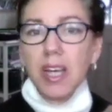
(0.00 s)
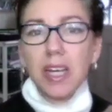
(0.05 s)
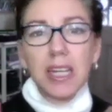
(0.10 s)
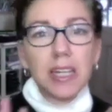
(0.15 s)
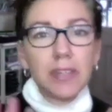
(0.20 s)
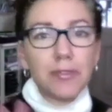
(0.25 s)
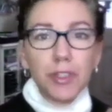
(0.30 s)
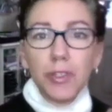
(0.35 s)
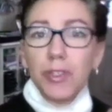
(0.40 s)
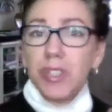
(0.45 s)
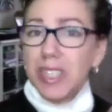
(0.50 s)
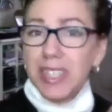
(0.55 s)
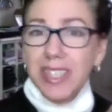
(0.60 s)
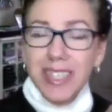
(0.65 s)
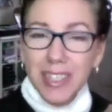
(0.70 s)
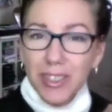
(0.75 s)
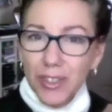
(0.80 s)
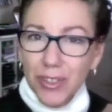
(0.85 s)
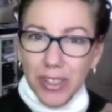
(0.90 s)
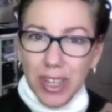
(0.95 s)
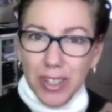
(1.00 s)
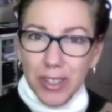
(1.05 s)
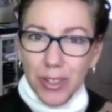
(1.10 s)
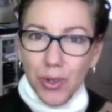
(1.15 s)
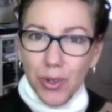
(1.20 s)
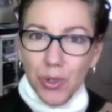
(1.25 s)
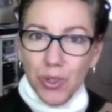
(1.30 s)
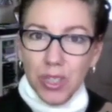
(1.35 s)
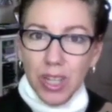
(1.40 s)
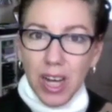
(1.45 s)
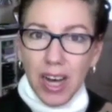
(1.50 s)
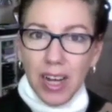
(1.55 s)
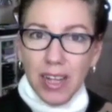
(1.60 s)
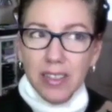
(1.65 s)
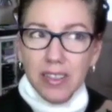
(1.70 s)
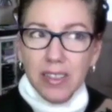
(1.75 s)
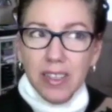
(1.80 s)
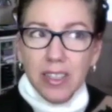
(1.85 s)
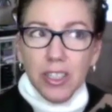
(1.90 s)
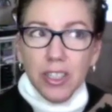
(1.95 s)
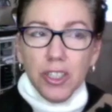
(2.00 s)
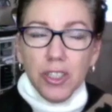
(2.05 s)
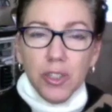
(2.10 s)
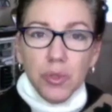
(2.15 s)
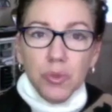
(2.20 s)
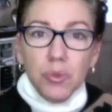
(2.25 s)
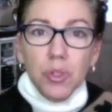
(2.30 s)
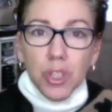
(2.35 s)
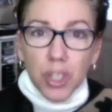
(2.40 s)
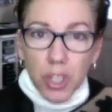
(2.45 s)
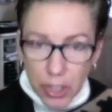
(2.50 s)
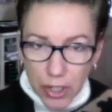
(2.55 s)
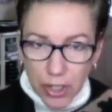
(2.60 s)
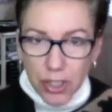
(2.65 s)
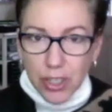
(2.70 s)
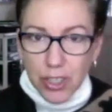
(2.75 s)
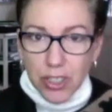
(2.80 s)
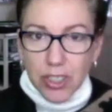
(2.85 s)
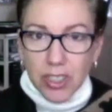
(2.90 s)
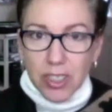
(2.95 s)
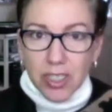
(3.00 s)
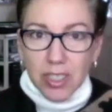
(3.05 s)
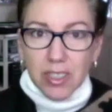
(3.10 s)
If you didn't hear that a whole lot, then you learned